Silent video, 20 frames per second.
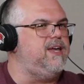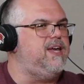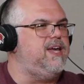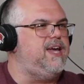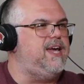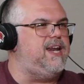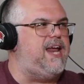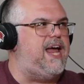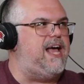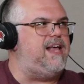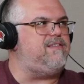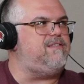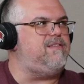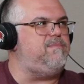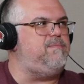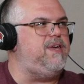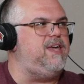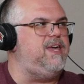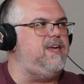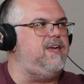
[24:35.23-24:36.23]
It has to
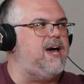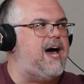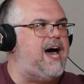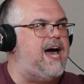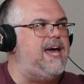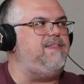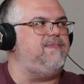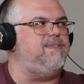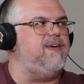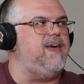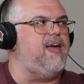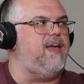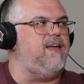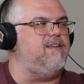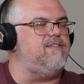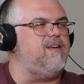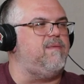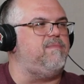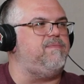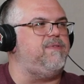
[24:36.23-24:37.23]
be, I think,
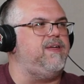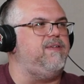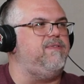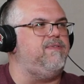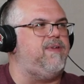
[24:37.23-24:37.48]
something